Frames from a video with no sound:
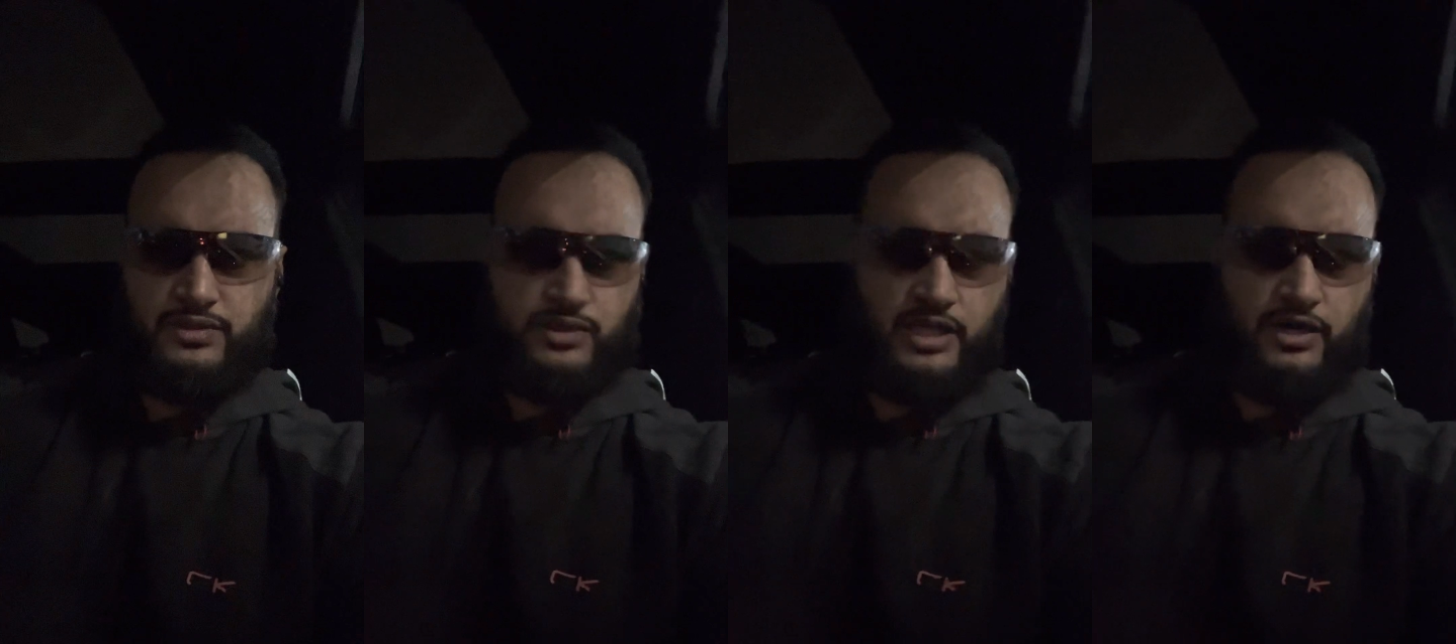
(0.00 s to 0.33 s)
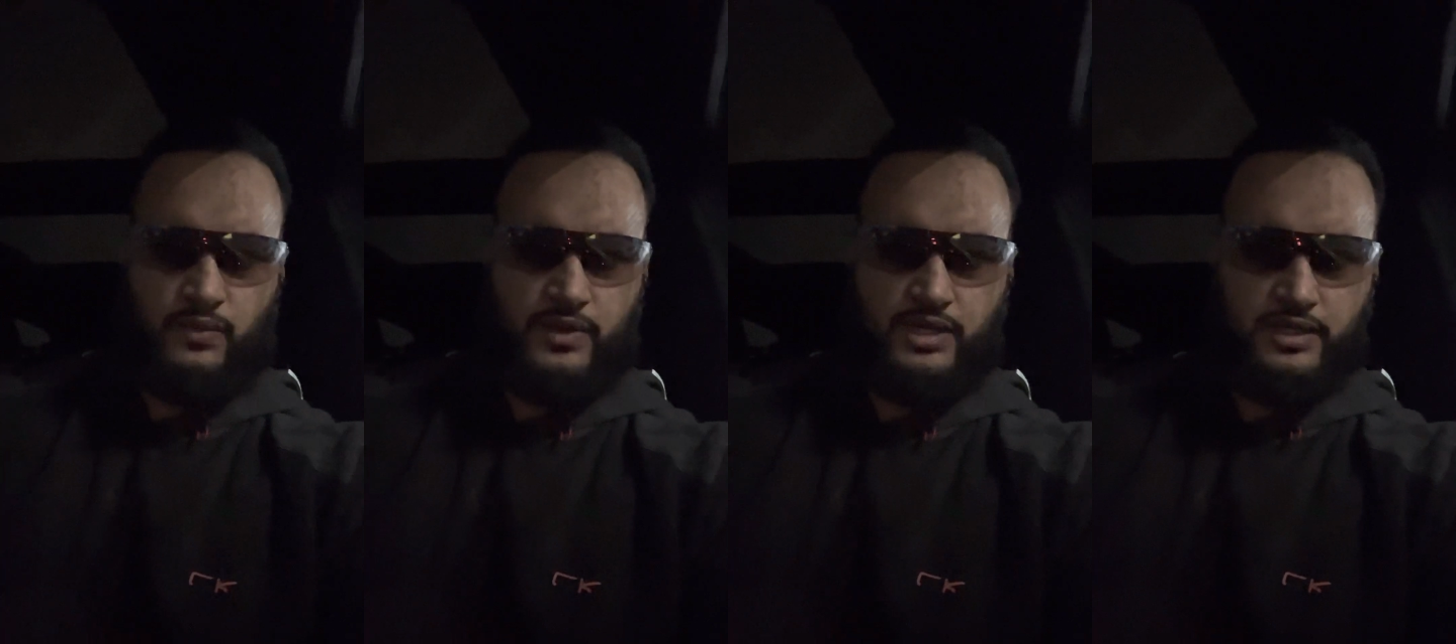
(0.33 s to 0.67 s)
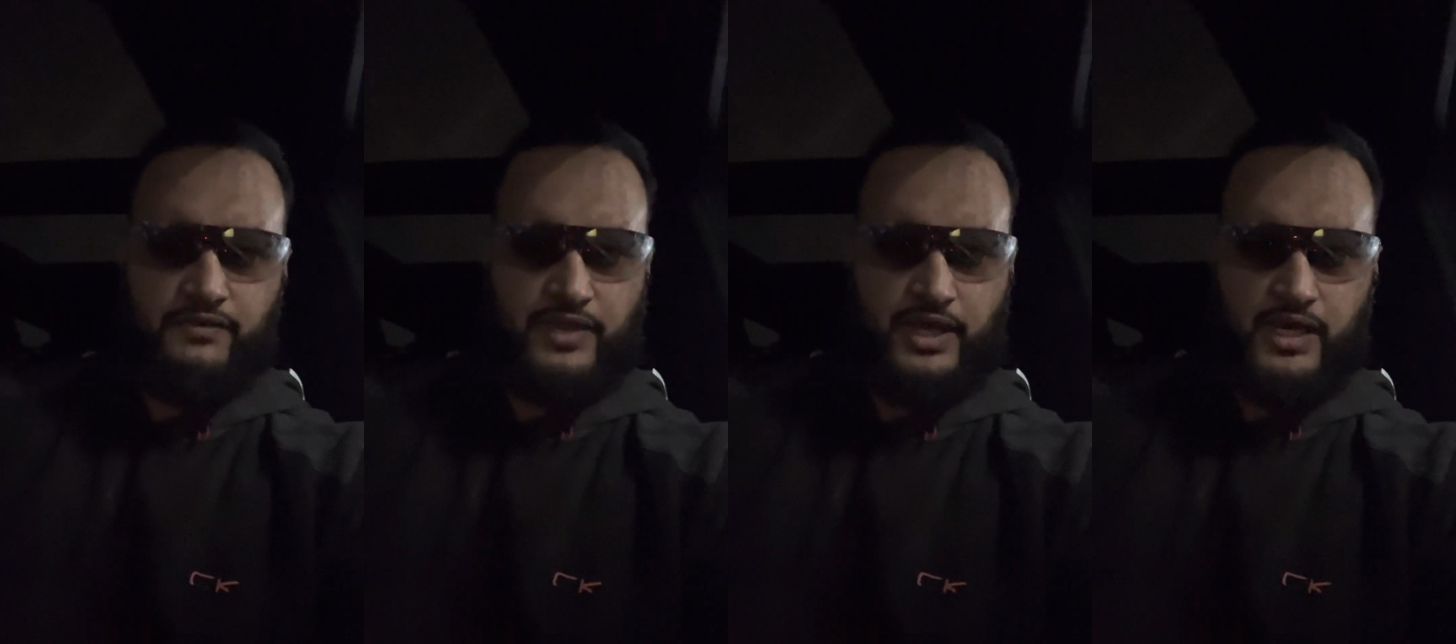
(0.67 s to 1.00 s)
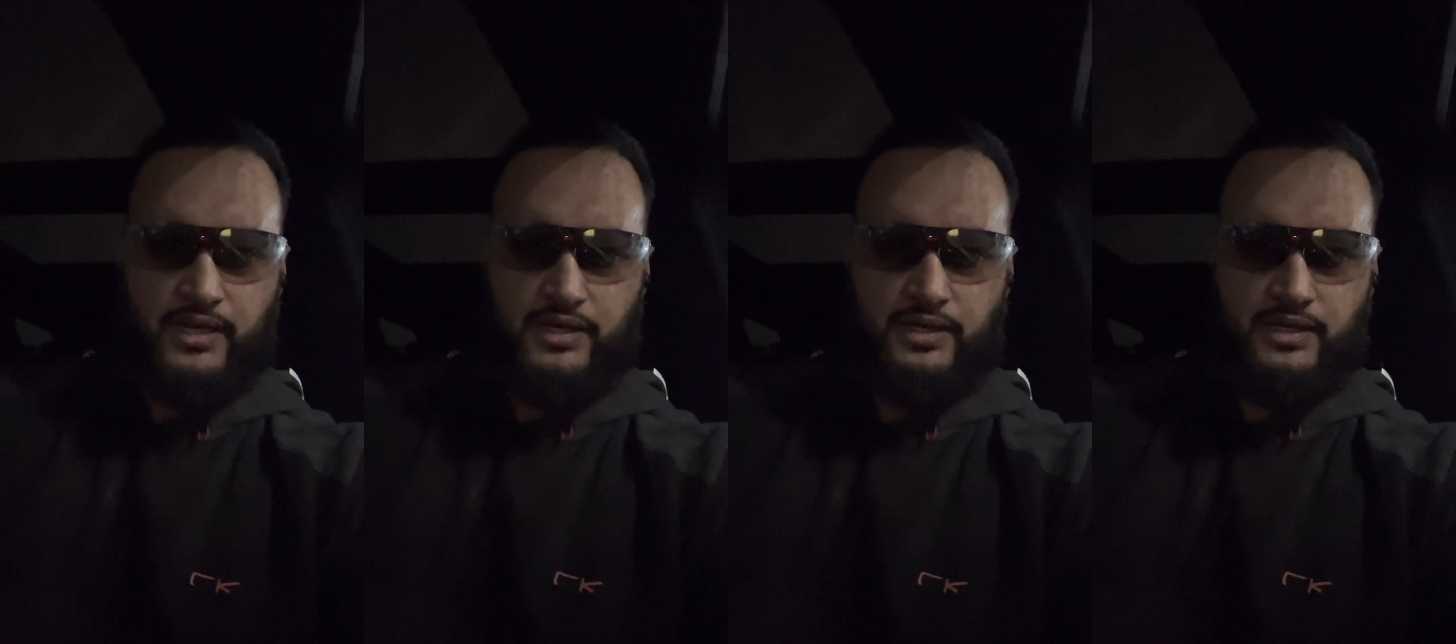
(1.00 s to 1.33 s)
they don't want to live there,
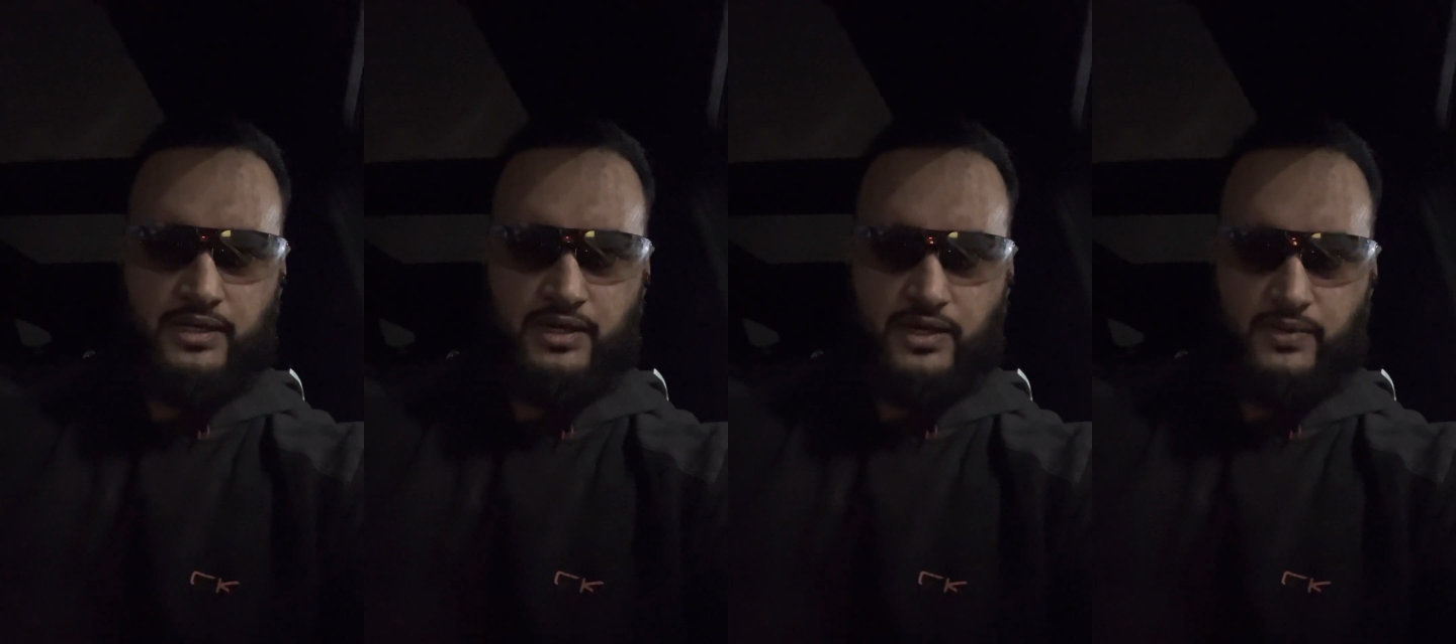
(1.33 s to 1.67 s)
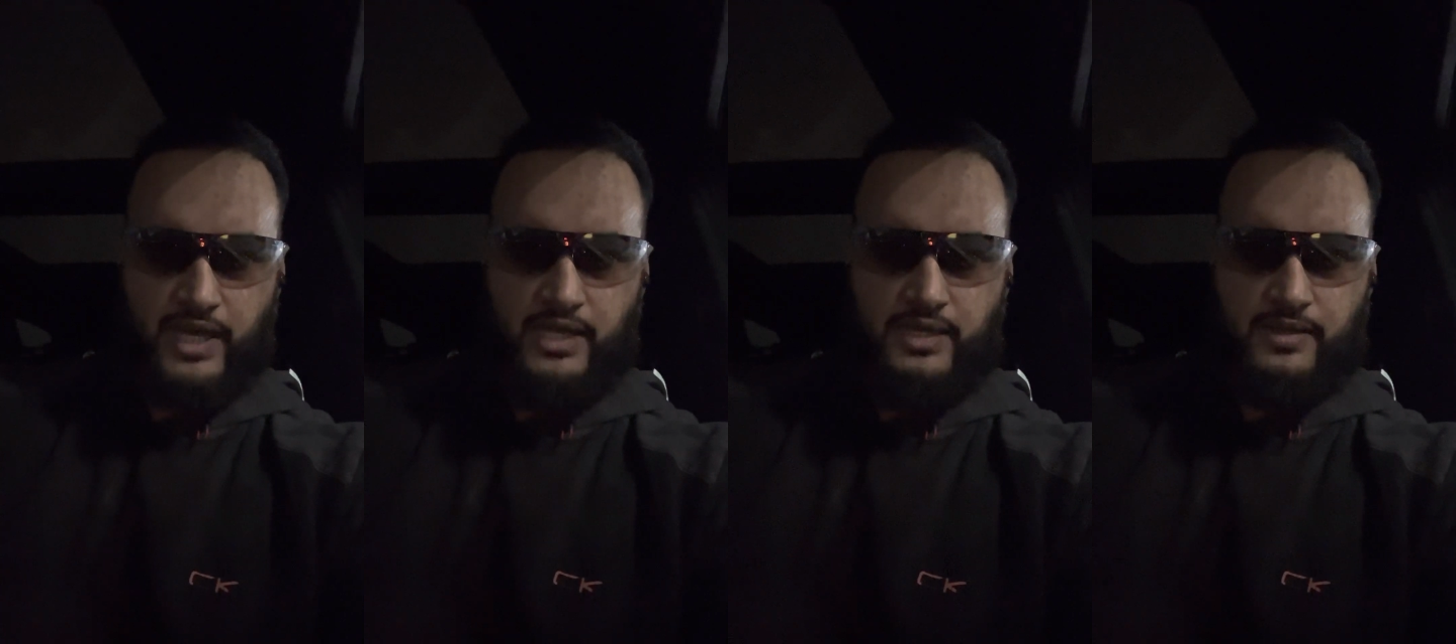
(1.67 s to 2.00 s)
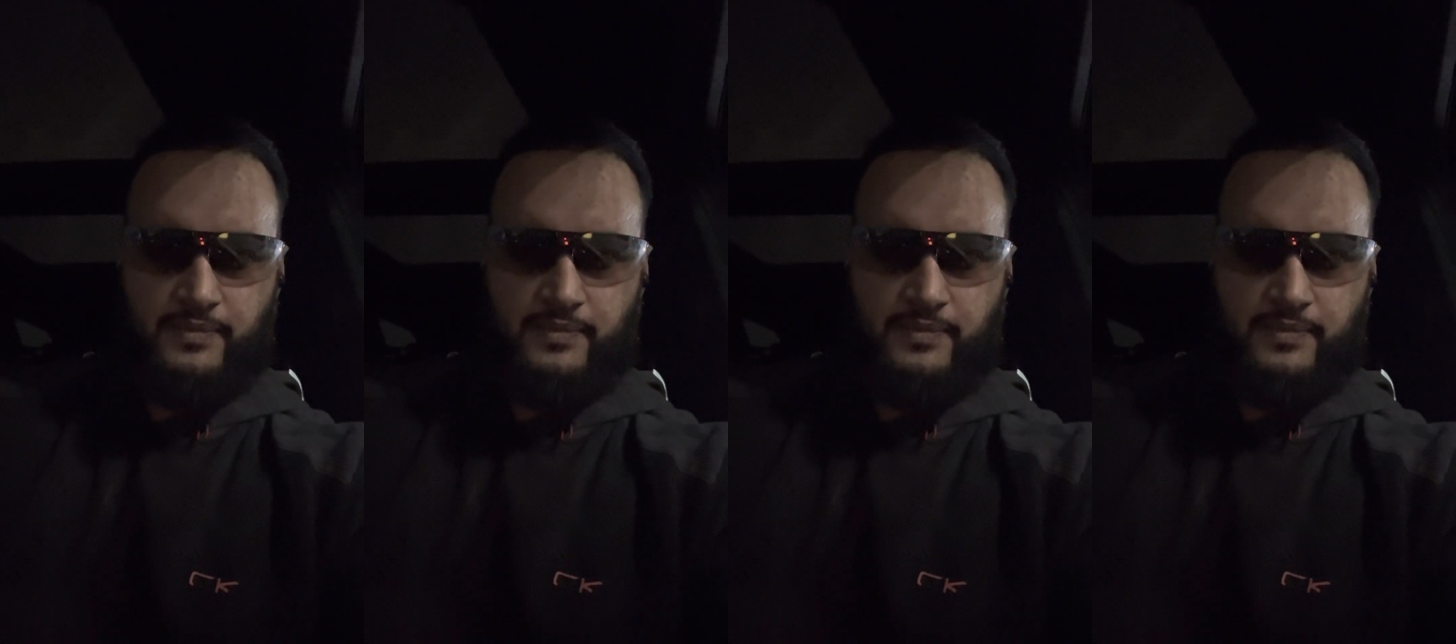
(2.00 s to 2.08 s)
right?